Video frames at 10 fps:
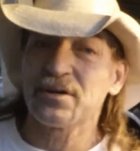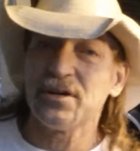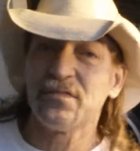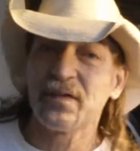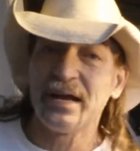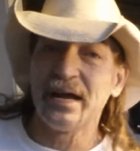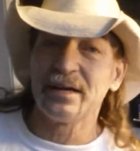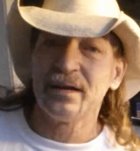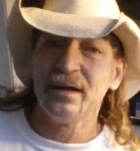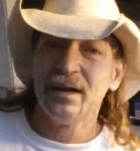and you
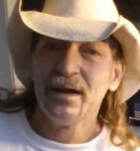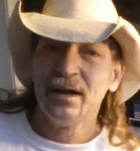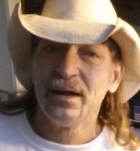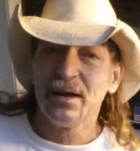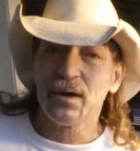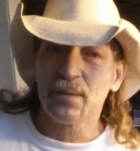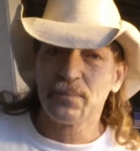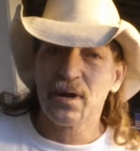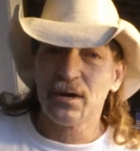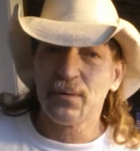forget. I'm
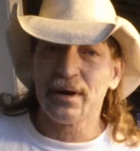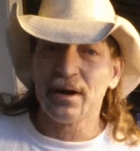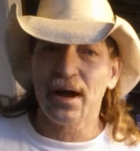telling you right now,